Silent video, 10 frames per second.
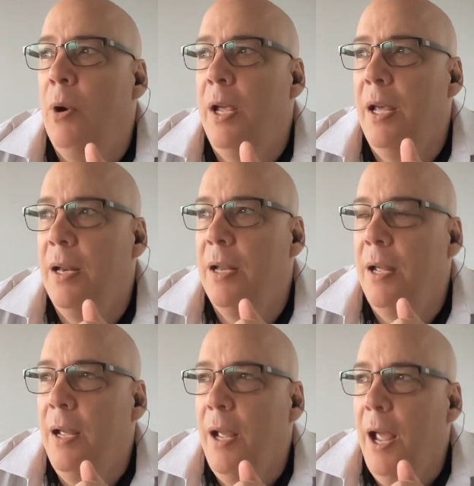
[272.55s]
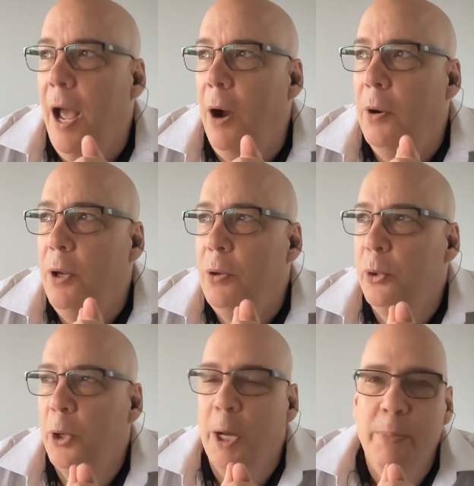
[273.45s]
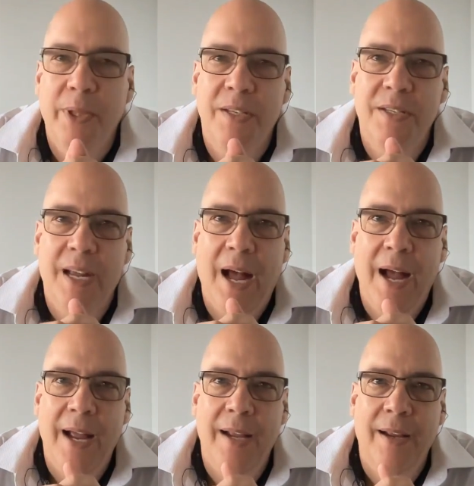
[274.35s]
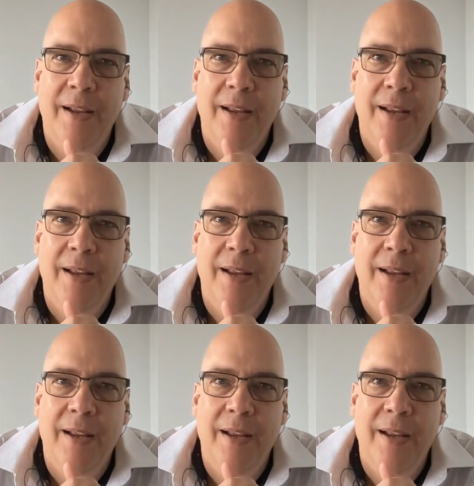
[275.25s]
can you look up at the sky